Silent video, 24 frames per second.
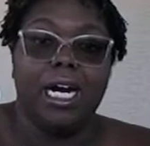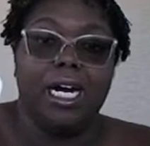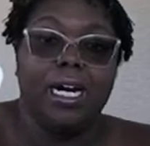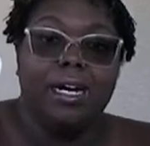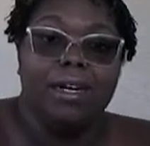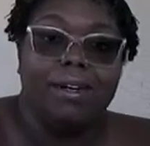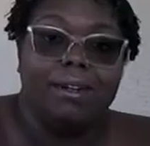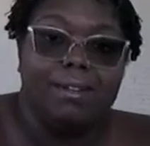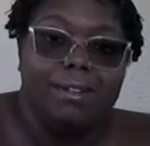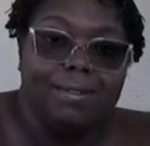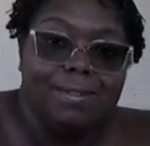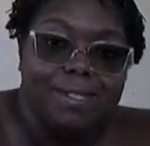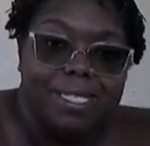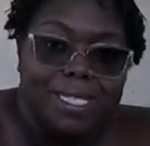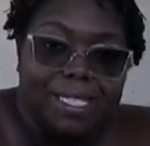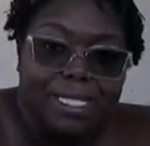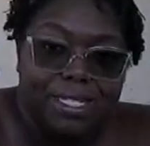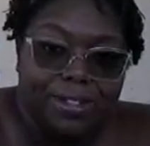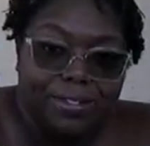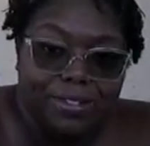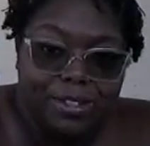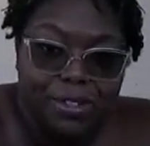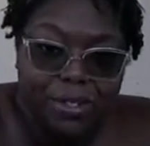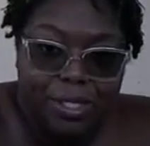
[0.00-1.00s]
Let me see
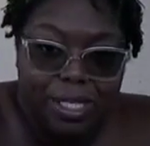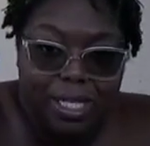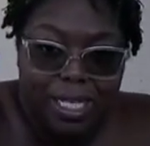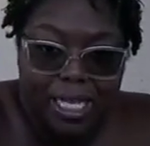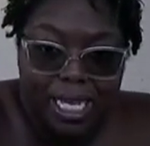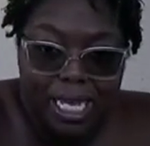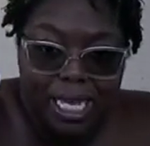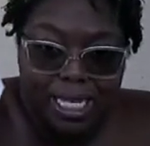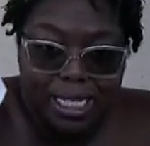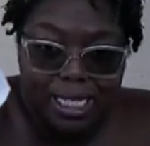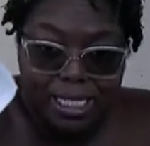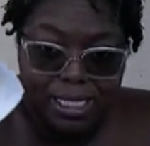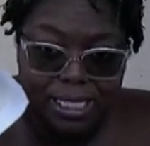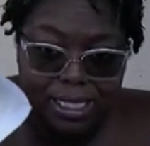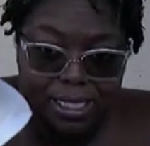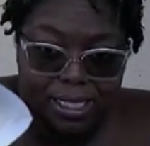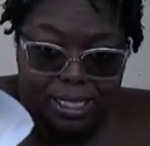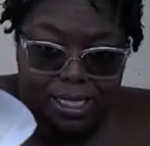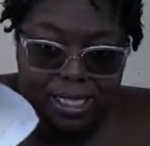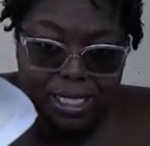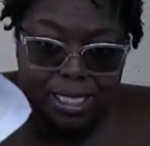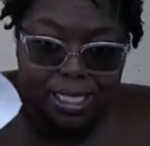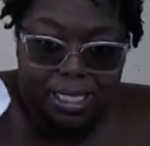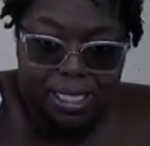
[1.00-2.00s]
if you can kind of
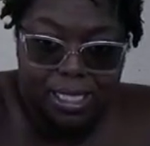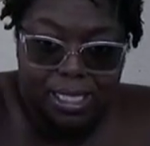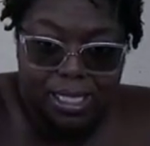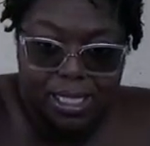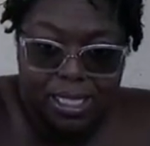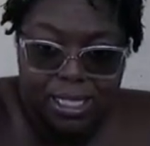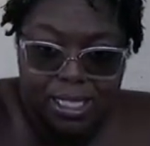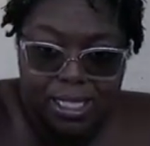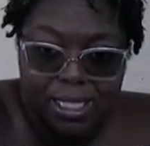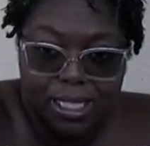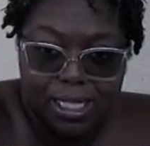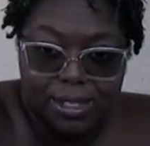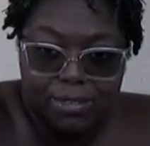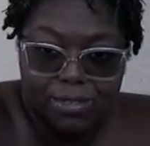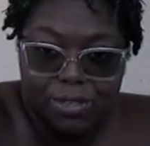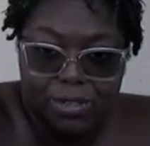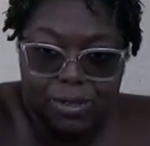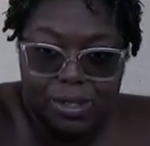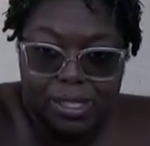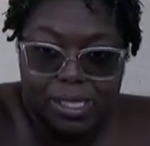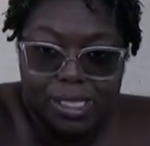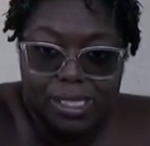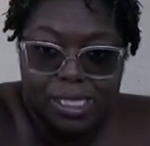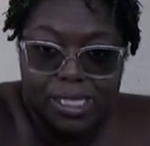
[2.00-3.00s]
see, if you
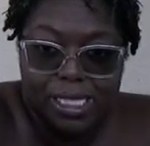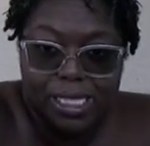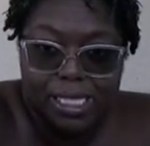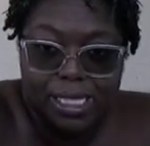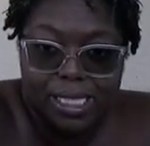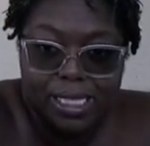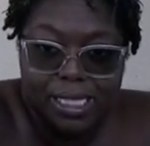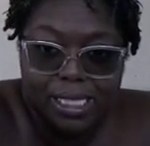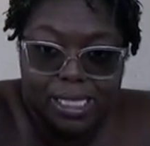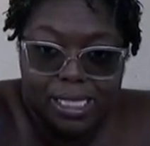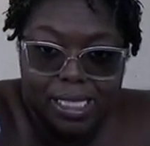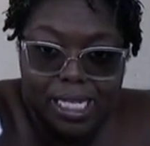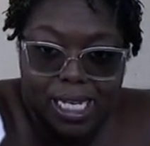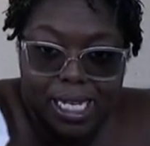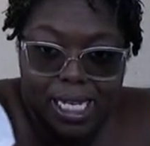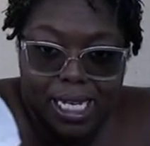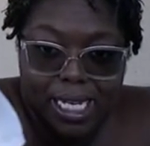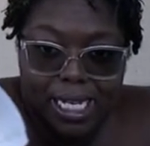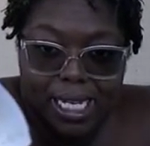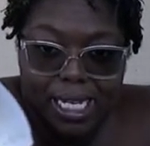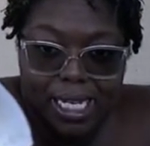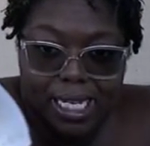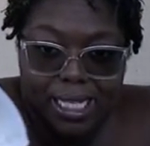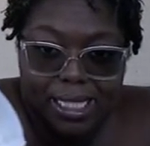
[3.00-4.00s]
can see
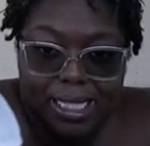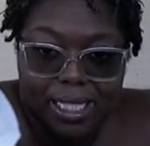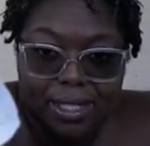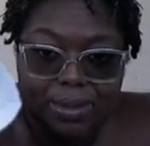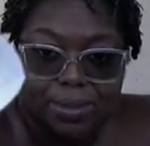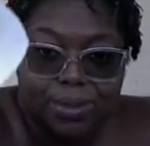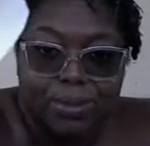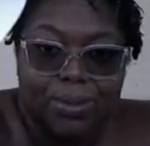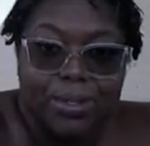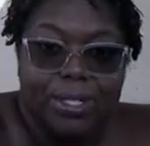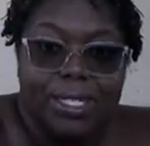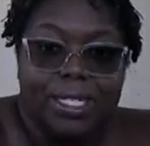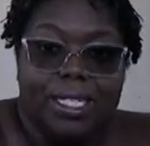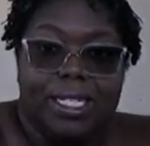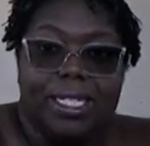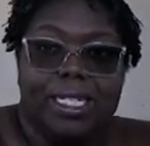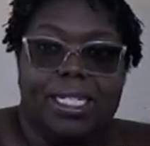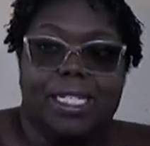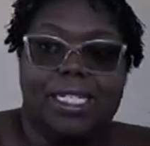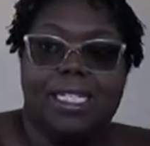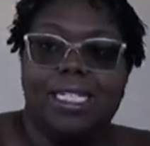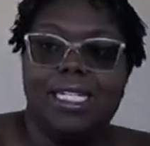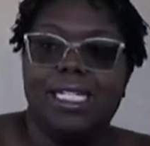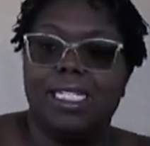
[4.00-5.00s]
inside. They're
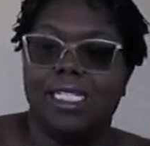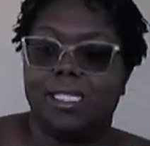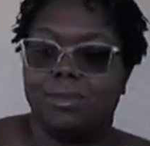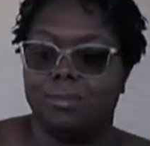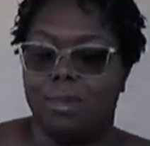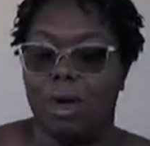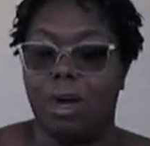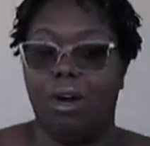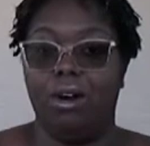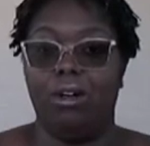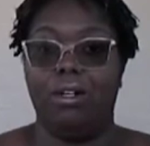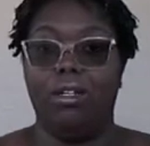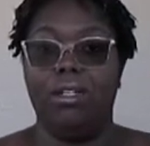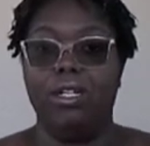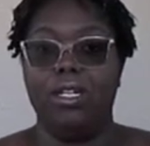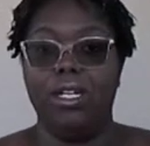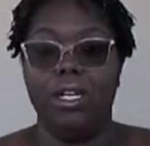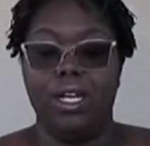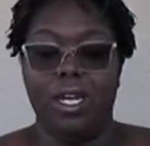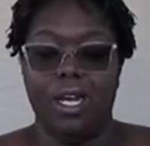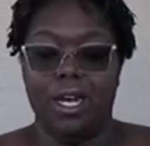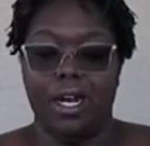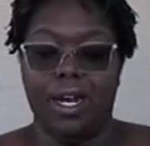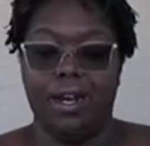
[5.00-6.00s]
really small.
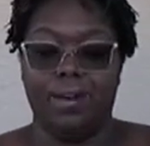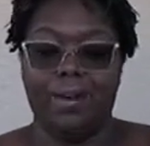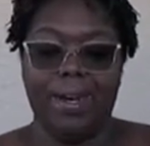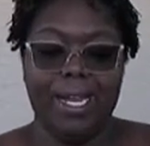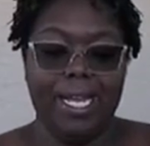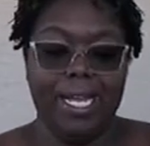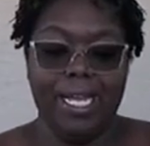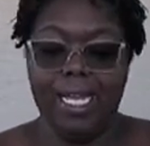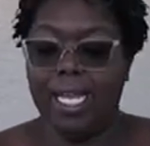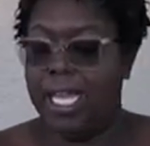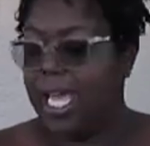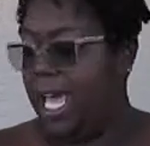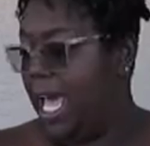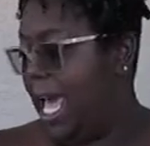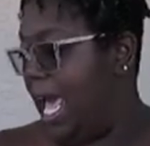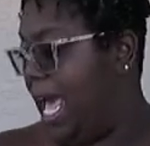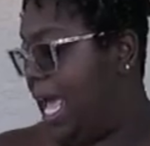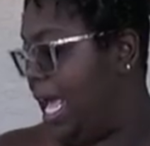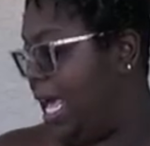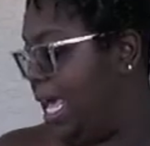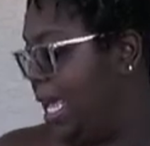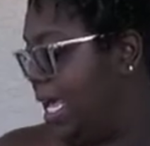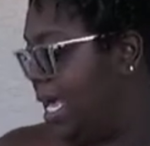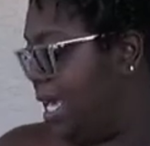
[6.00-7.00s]
All right.
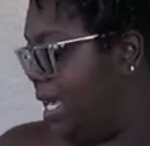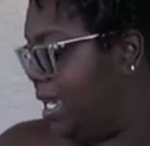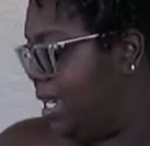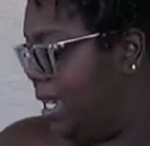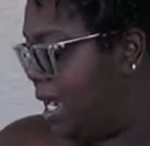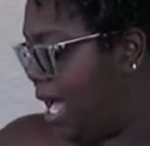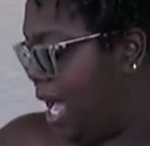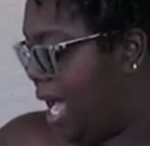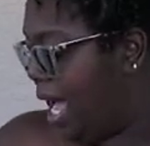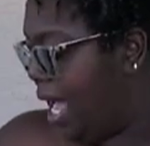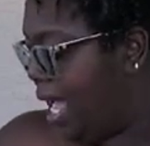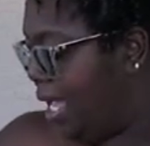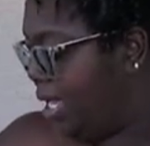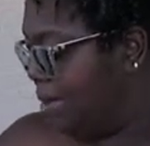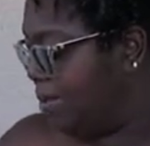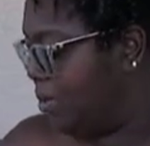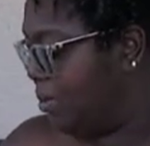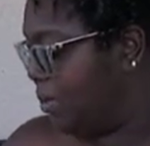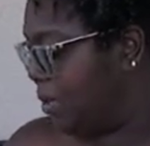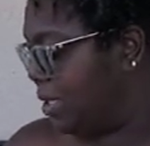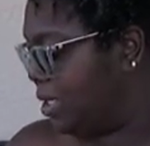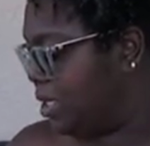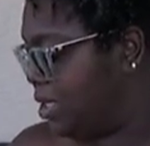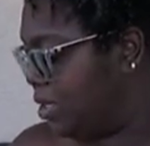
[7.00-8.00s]
And I am
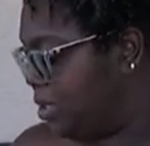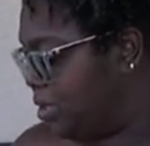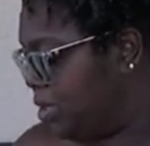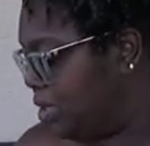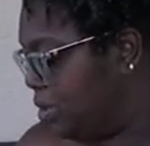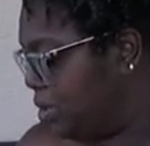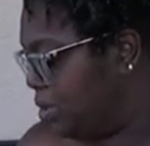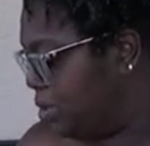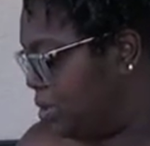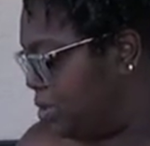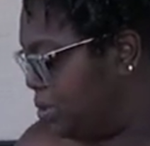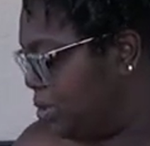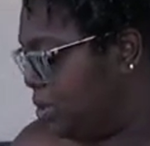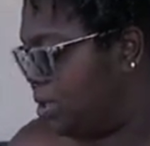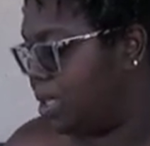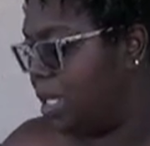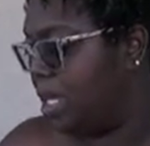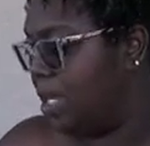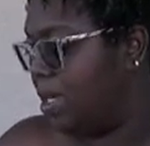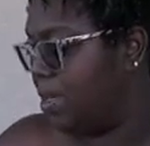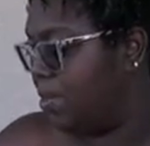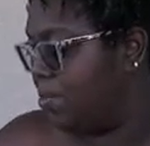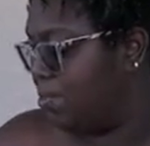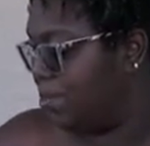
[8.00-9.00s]
going to use
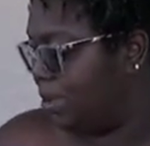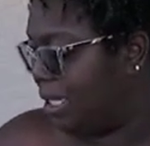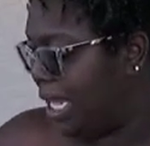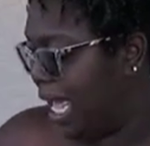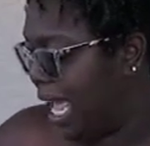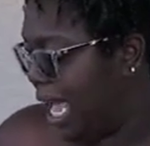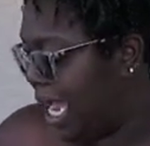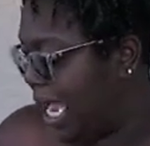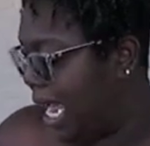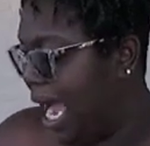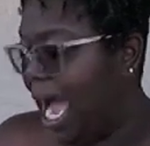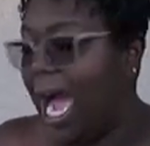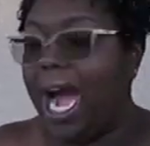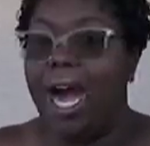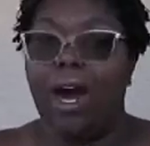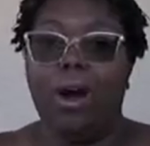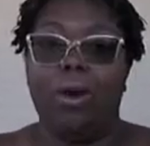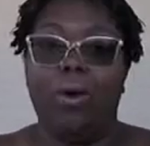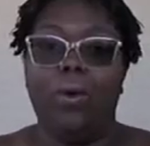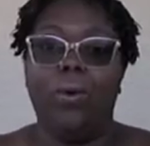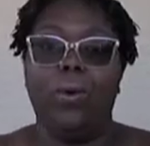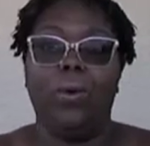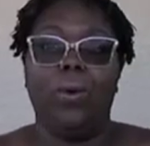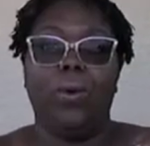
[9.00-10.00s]
Black Cow.
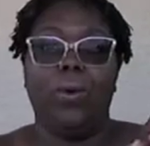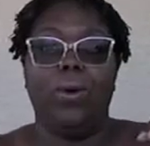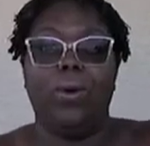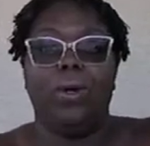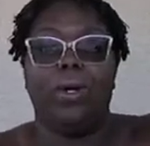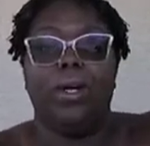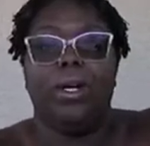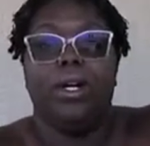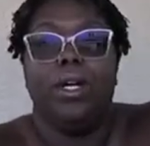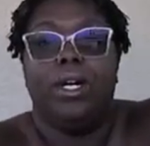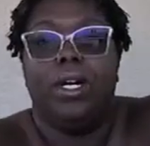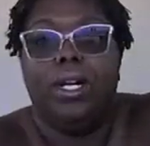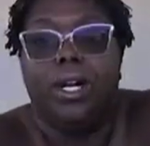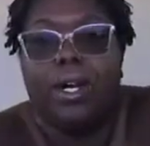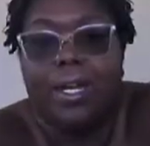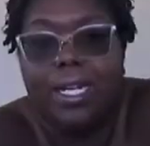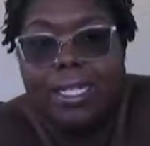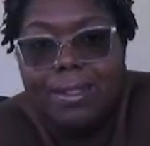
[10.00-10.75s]
All right.